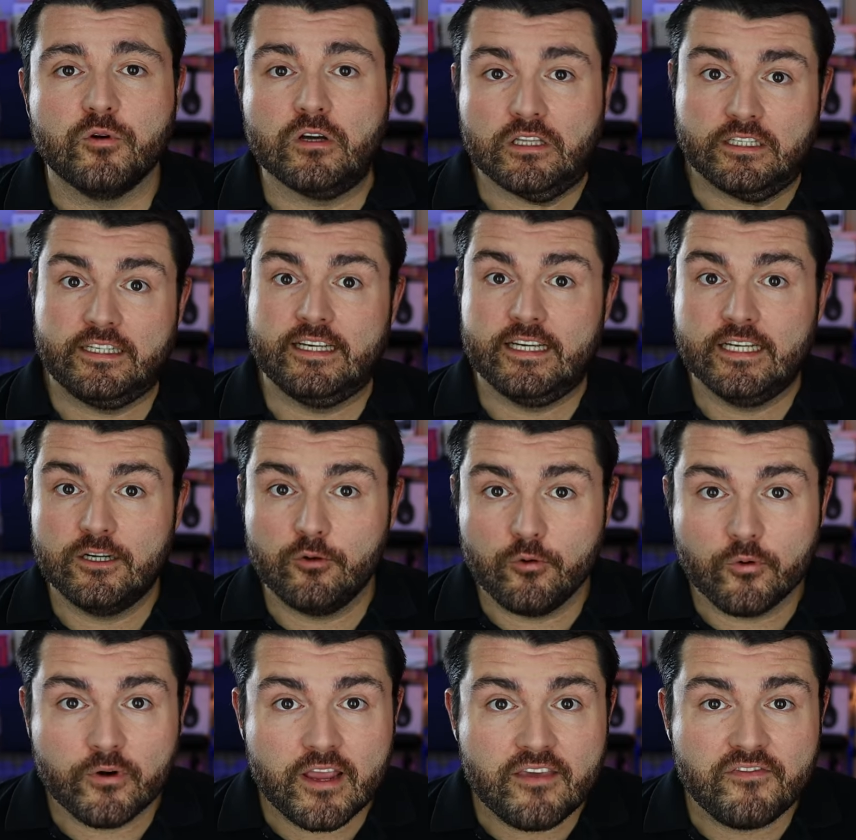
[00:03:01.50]
quality,
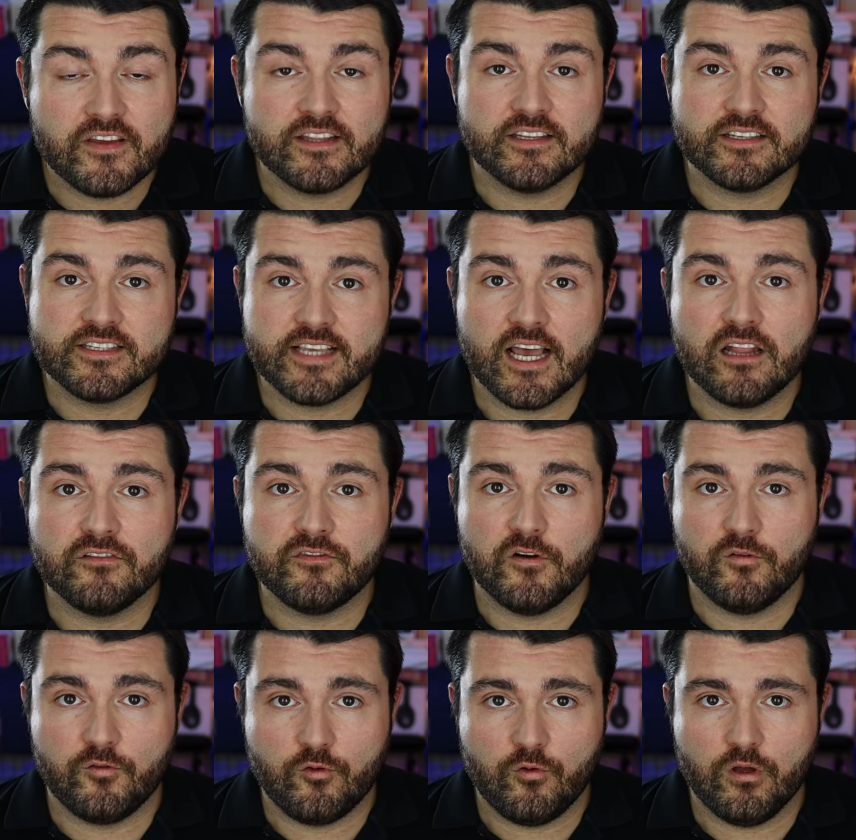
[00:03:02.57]
or even the cell
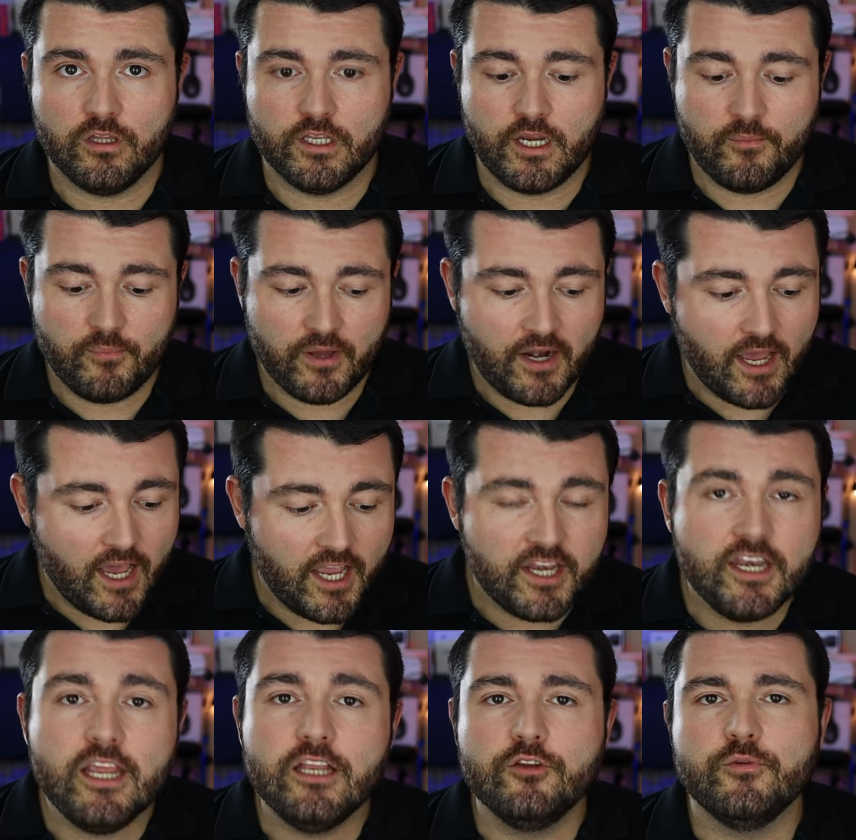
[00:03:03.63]
phone quality, but I
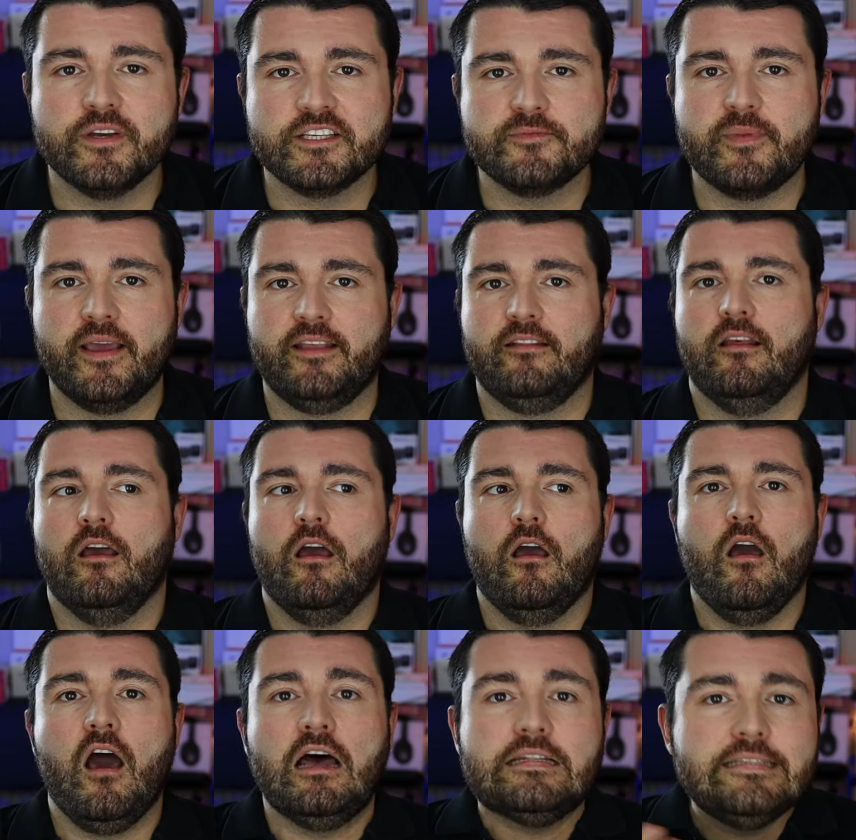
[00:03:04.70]
need to expect
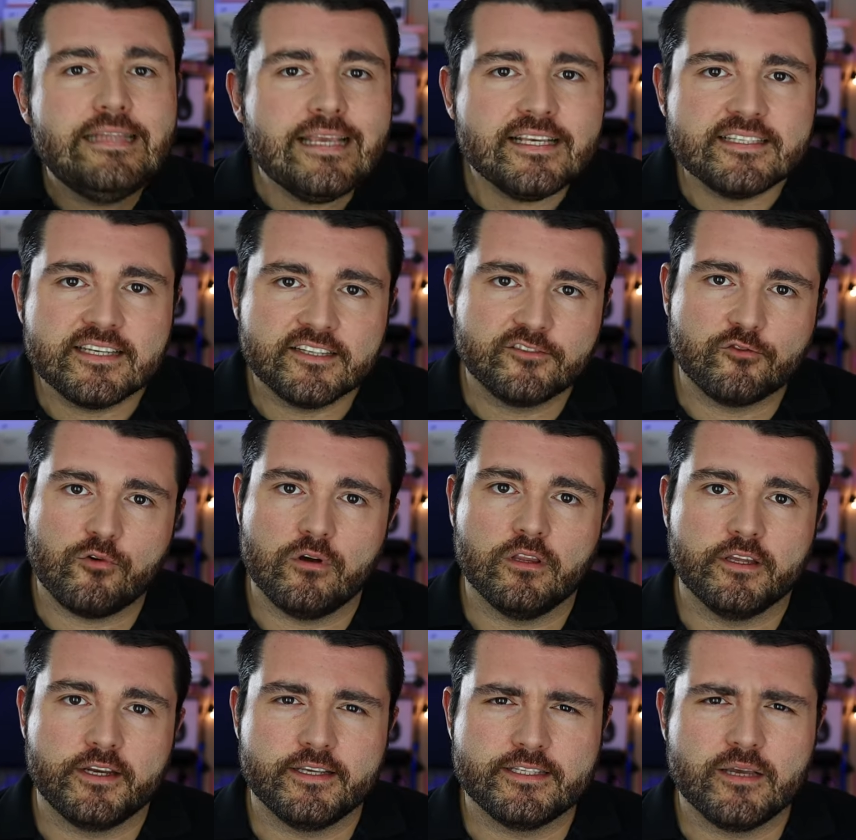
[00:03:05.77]
a decent
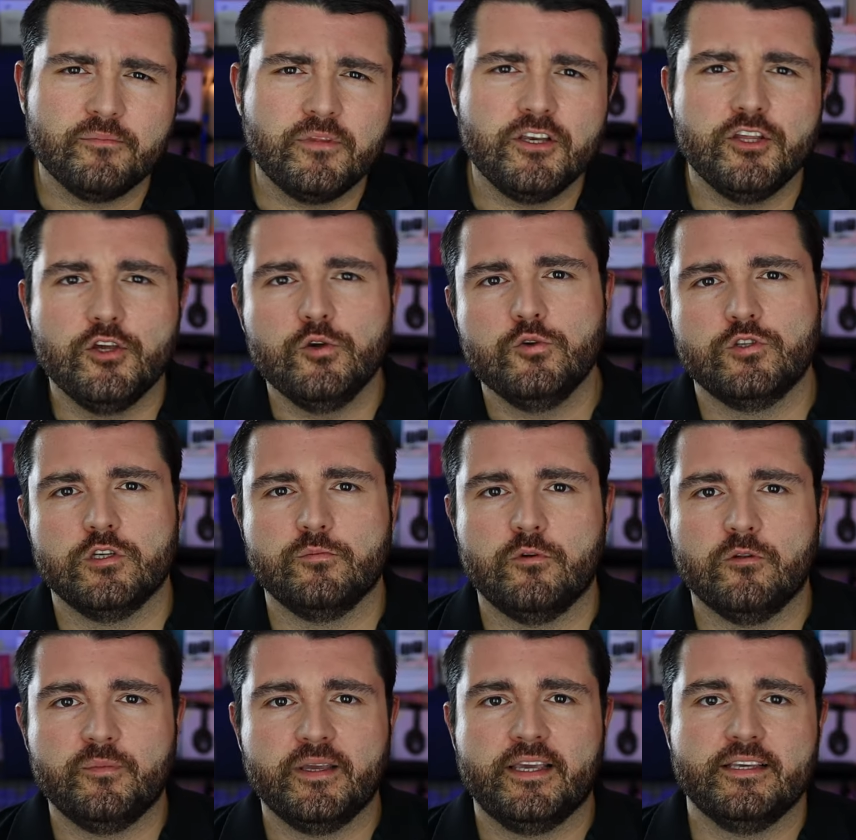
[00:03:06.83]
quality, something
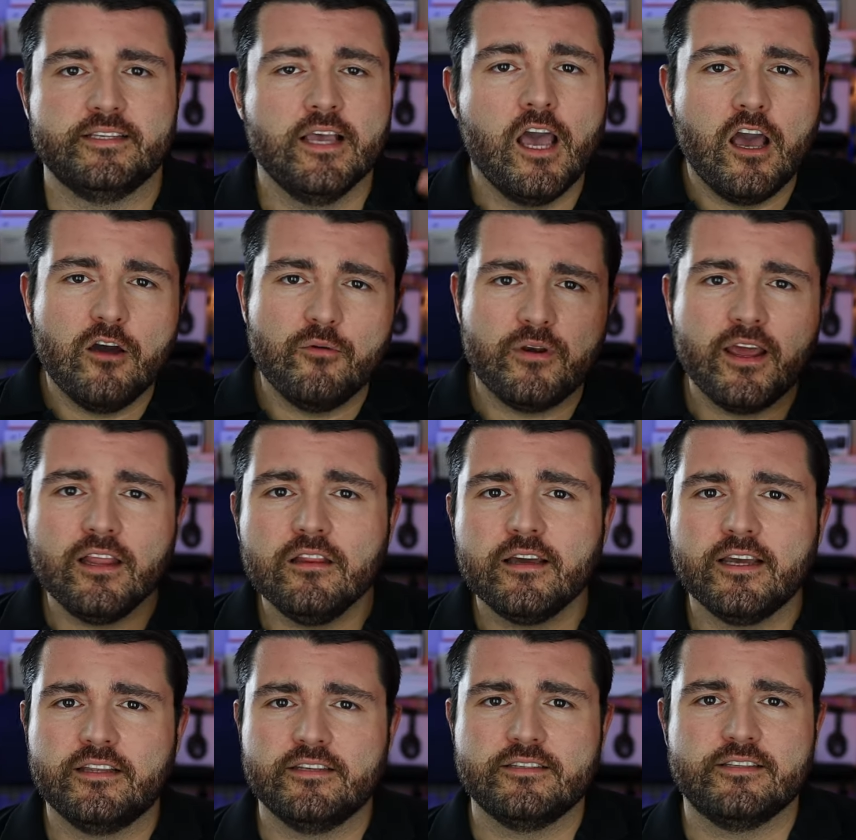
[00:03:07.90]
usable, because when I look
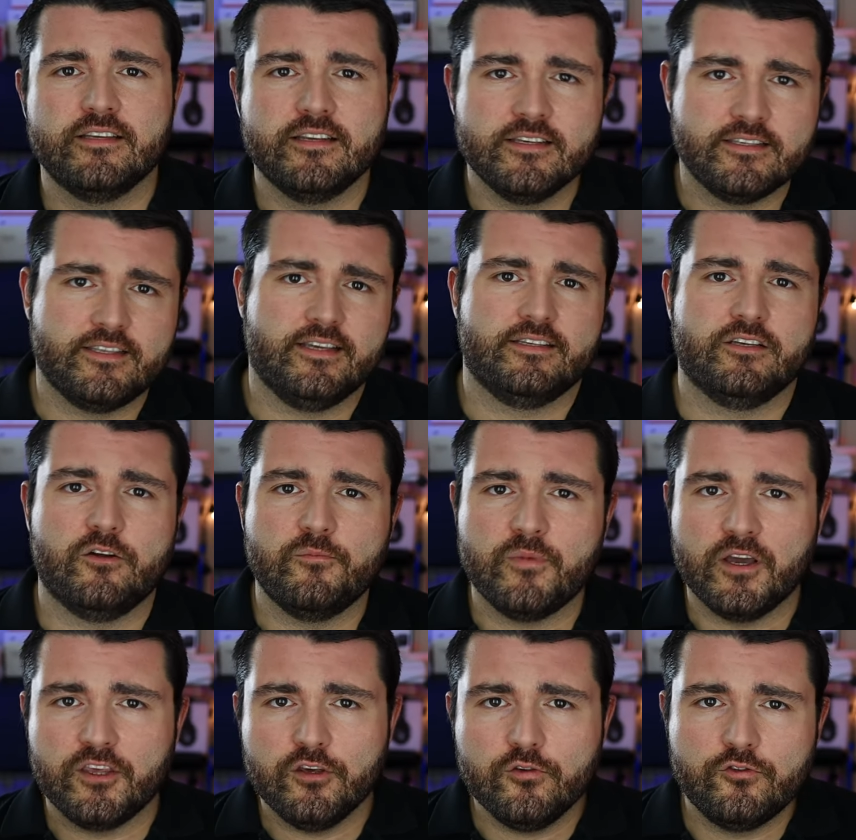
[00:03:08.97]
at the statistics on my
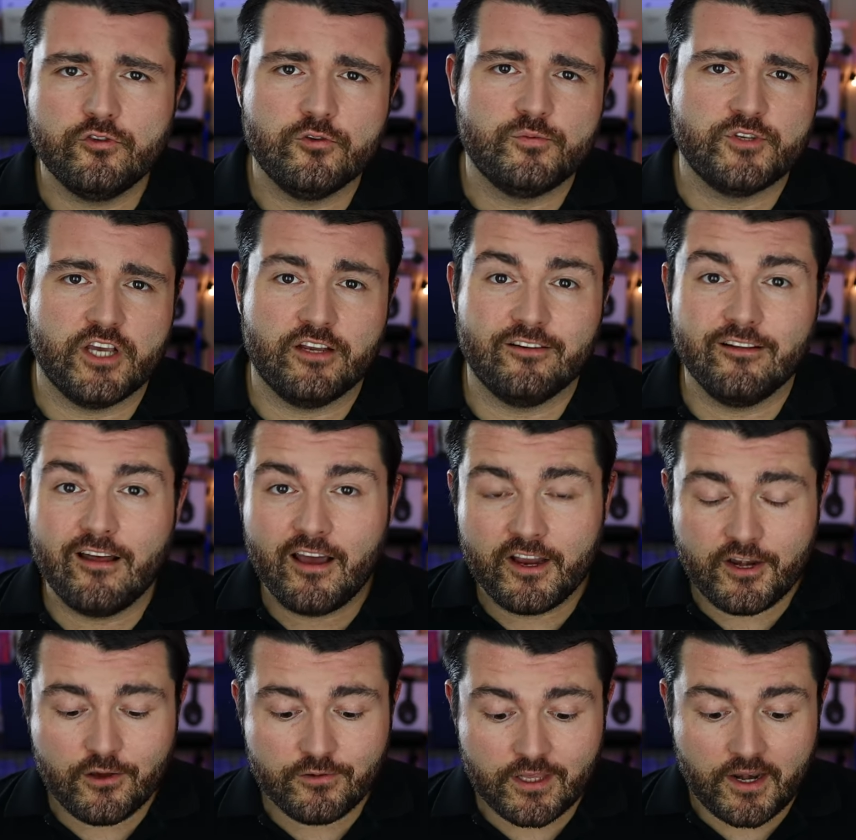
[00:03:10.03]
YouTube channel, I
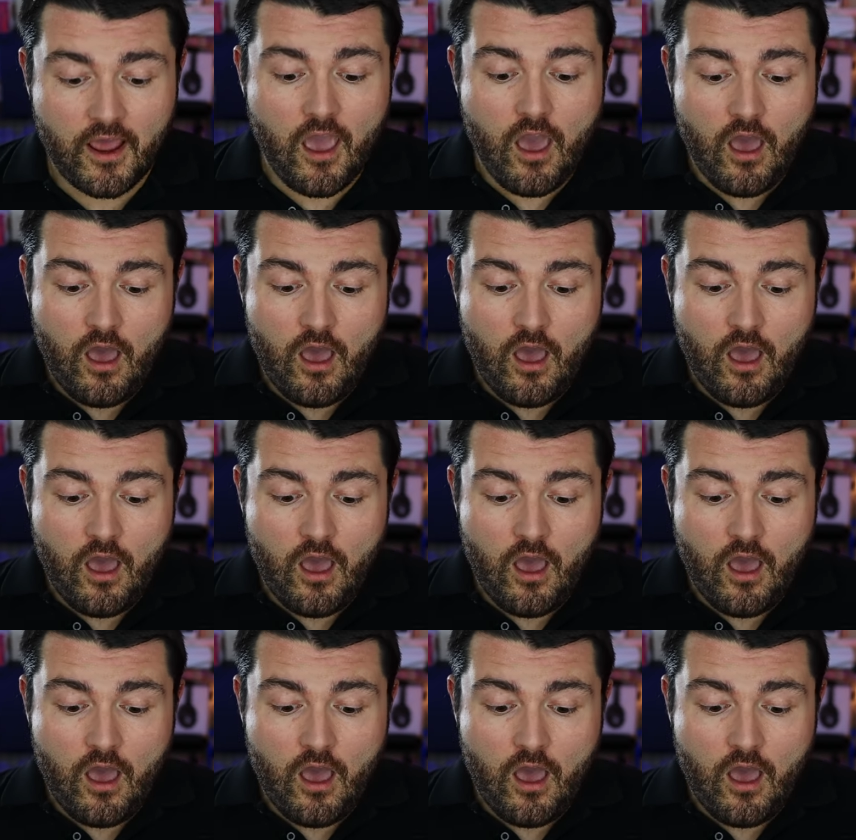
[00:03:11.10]
know that